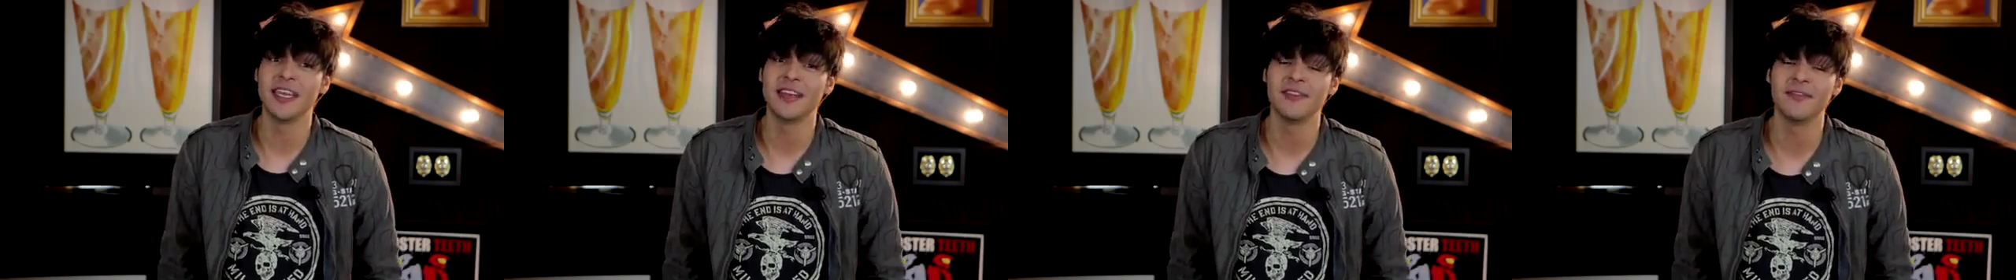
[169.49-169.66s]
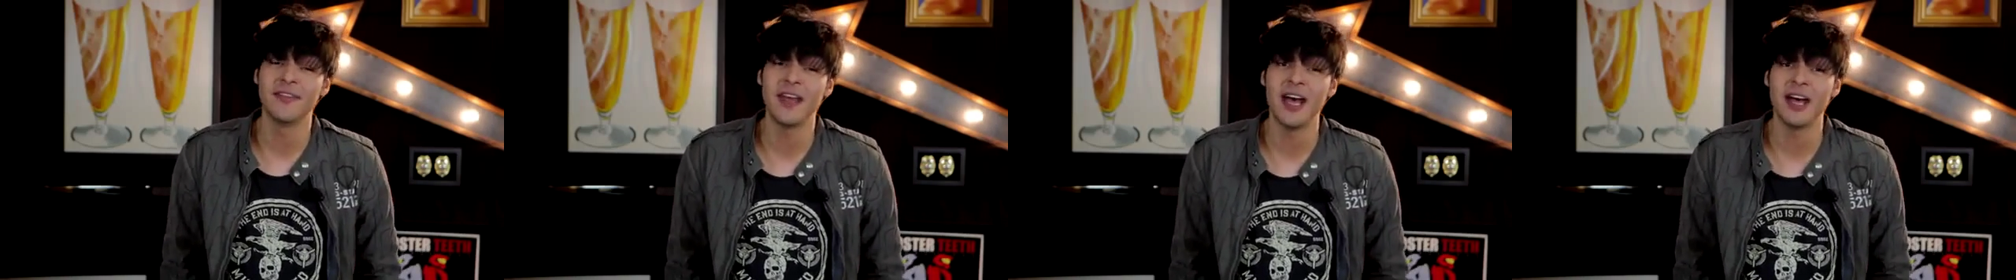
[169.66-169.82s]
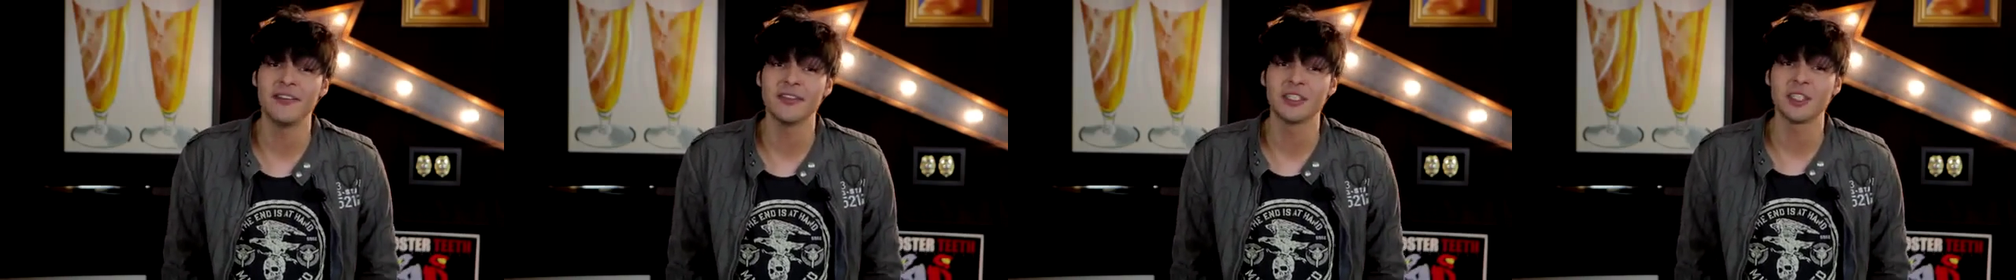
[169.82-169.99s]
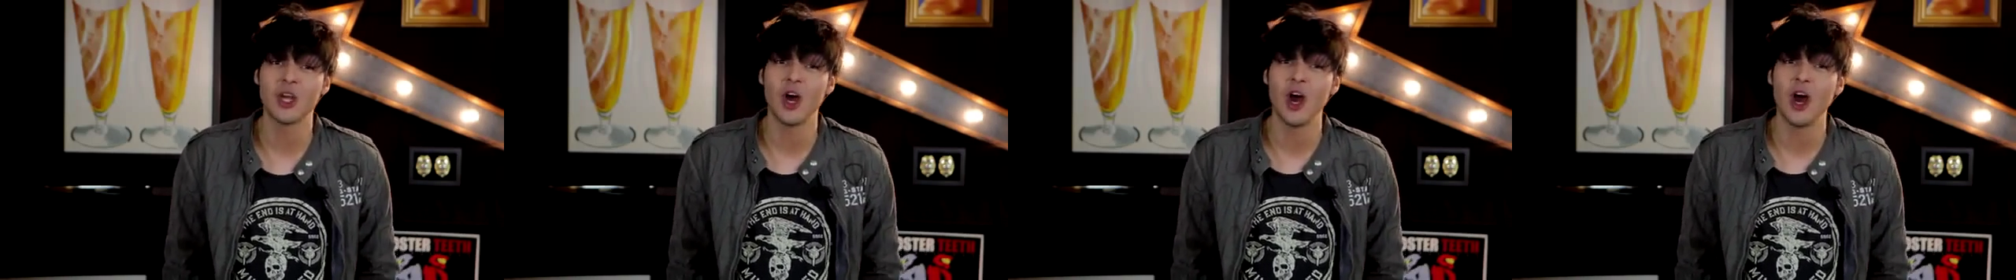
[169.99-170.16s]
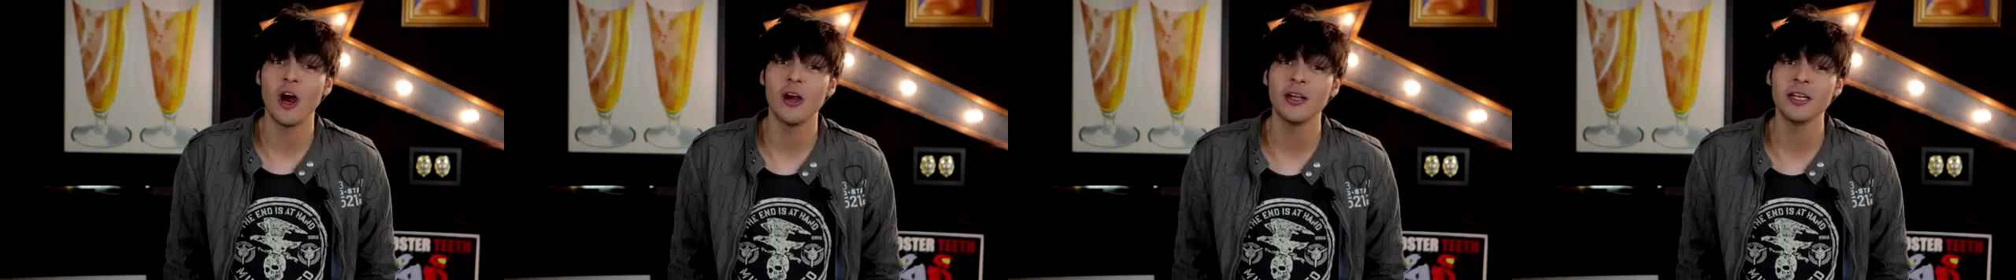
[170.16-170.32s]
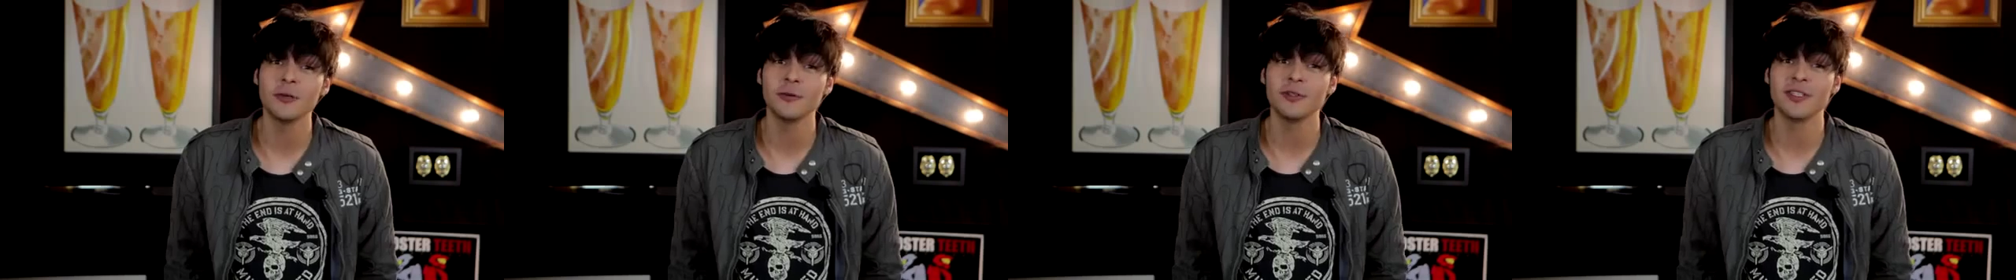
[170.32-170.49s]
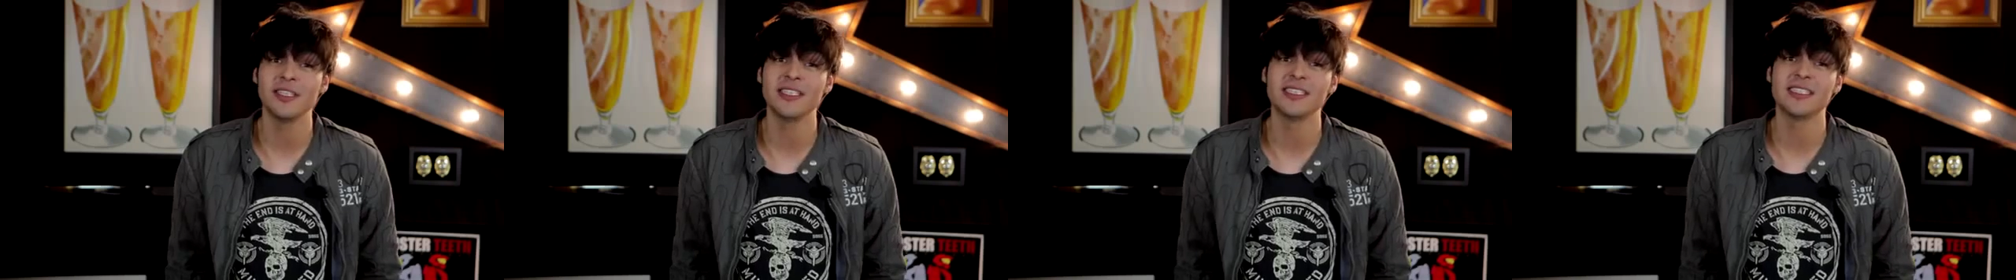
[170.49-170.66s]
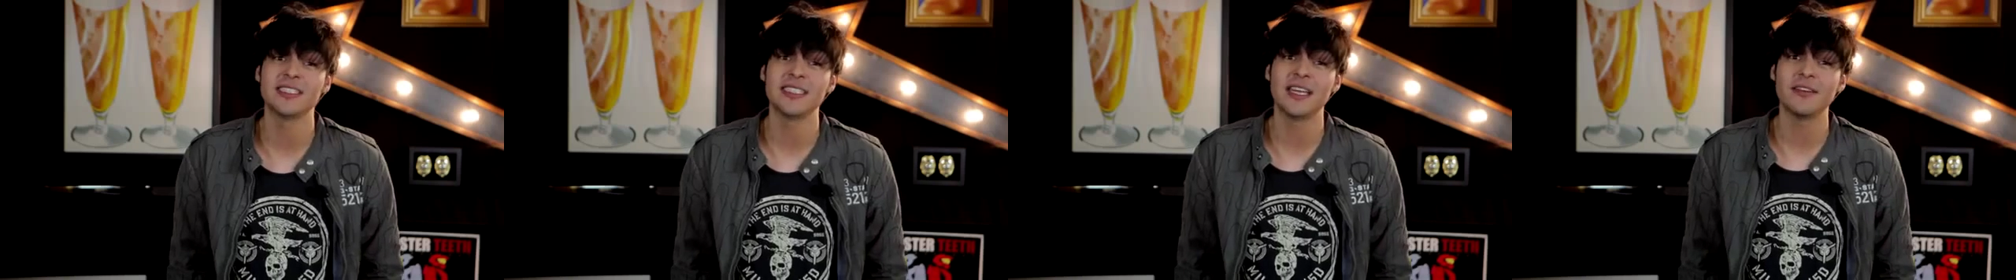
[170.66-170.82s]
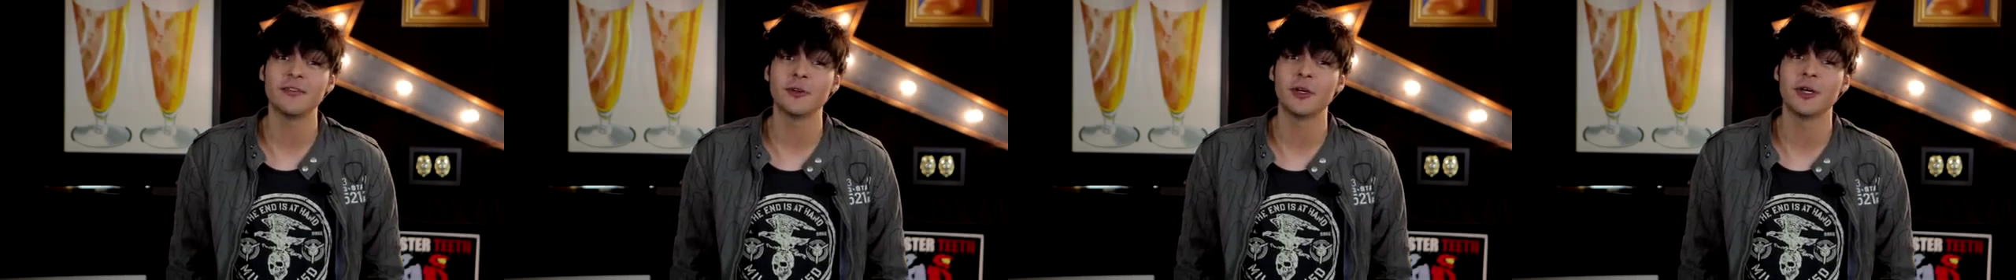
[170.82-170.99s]
and Valve has already
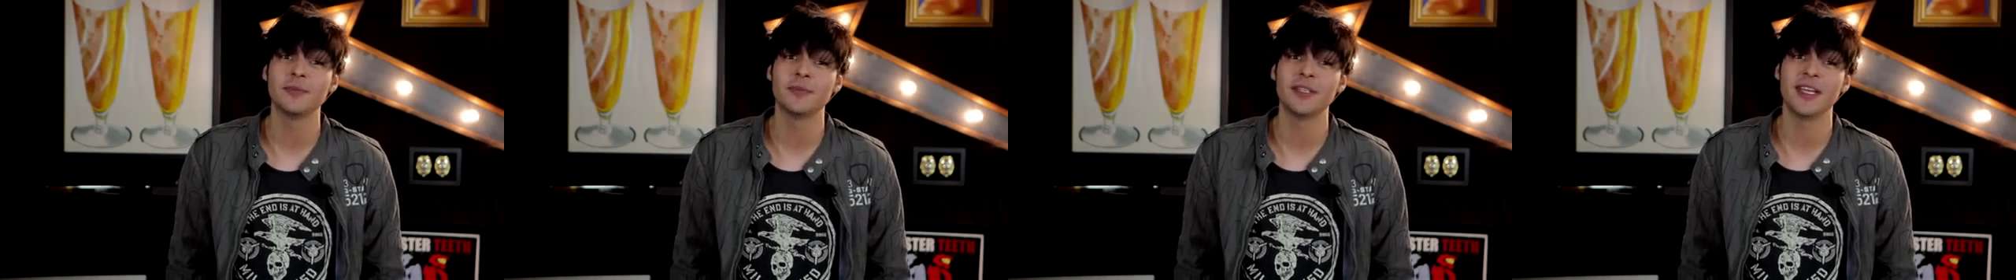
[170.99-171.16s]
released several